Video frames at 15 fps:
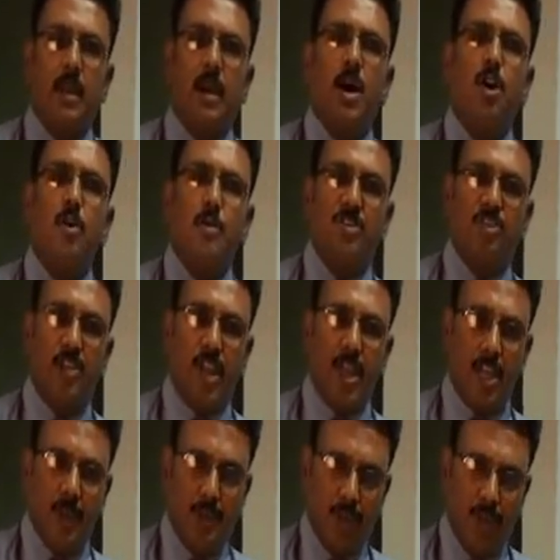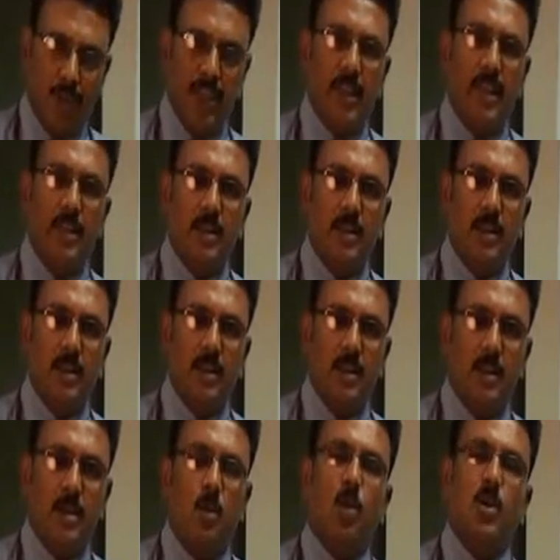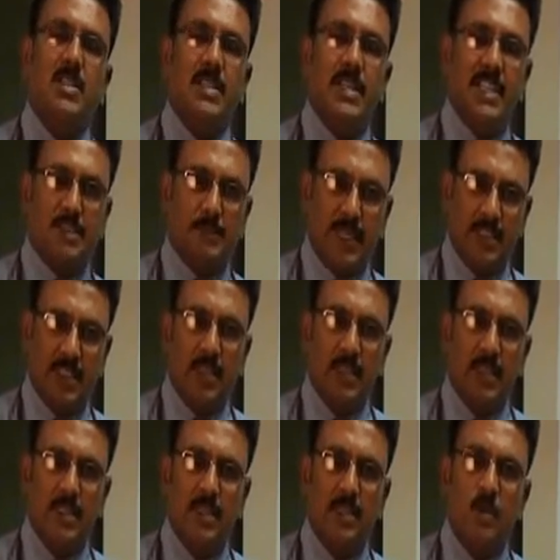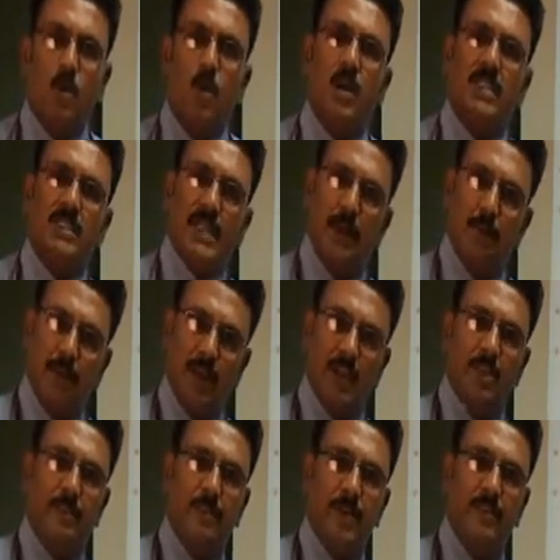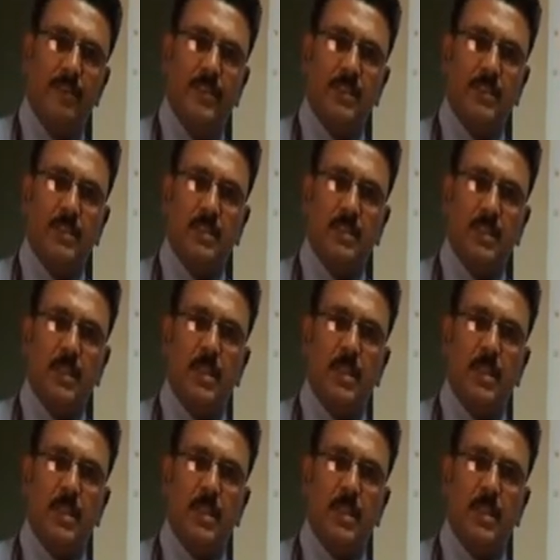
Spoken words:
how much they are able to earn, what is the expected return, what has happened in the previous,